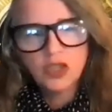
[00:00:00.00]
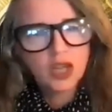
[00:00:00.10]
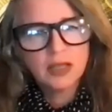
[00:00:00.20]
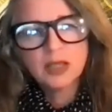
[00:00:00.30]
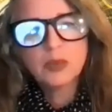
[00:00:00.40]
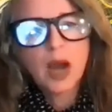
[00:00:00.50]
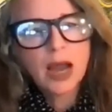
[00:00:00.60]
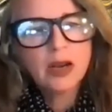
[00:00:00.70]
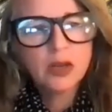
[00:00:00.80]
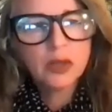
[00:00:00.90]
just
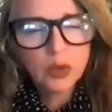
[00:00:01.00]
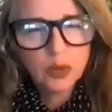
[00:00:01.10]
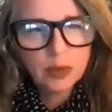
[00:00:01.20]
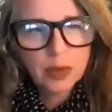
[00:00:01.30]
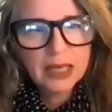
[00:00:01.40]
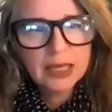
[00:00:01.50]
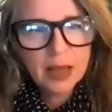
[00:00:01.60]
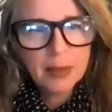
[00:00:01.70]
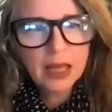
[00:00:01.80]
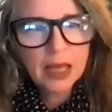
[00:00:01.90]
prior to the
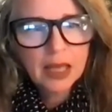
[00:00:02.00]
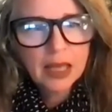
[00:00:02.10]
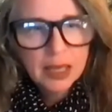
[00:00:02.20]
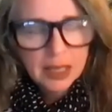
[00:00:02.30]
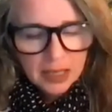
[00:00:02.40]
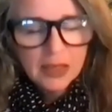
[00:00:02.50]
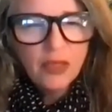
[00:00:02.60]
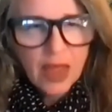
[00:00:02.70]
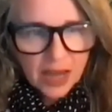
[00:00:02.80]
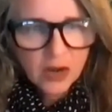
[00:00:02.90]
pandemic,
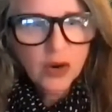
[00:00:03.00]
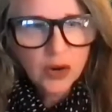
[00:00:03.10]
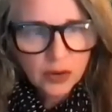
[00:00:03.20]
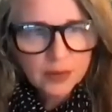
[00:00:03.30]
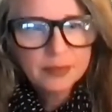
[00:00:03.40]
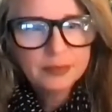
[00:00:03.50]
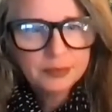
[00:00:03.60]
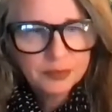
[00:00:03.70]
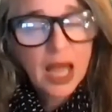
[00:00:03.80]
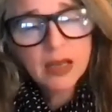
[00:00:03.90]
that occurred,
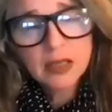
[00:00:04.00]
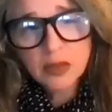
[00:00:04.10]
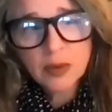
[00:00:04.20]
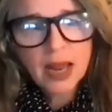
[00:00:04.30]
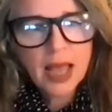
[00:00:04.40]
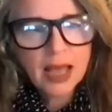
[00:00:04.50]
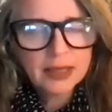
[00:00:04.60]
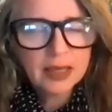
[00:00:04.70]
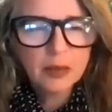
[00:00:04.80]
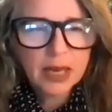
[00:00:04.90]
not as a threat
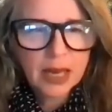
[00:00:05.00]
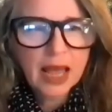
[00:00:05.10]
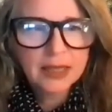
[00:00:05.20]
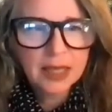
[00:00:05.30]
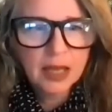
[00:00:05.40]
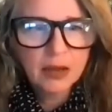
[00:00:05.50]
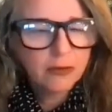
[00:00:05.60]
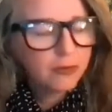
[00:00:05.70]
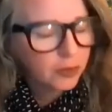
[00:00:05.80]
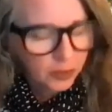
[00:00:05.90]
casting, but as a
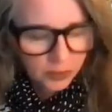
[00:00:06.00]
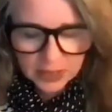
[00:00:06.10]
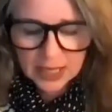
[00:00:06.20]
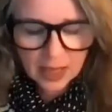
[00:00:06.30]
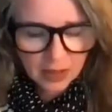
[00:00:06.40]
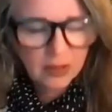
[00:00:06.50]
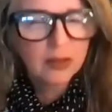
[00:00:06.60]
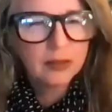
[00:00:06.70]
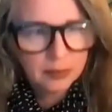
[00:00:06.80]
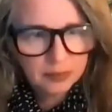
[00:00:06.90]
full
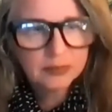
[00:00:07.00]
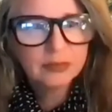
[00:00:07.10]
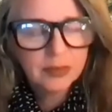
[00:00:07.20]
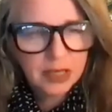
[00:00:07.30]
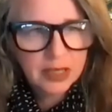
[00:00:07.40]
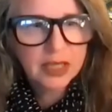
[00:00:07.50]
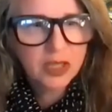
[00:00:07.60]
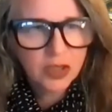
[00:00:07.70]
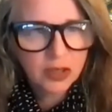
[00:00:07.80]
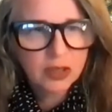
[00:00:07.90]
scale
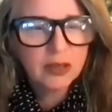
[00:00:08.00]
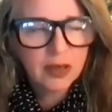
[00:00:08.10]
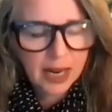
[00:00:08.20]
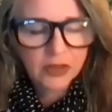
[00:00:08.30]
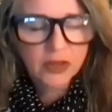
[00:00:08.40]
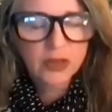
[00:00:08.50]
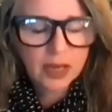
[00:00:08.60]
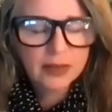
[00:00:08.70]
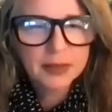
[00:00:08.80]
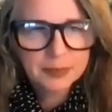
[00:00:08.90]
decision
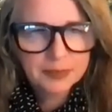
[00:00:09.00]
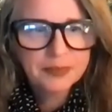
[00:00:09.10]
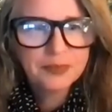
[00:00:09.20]
exercise.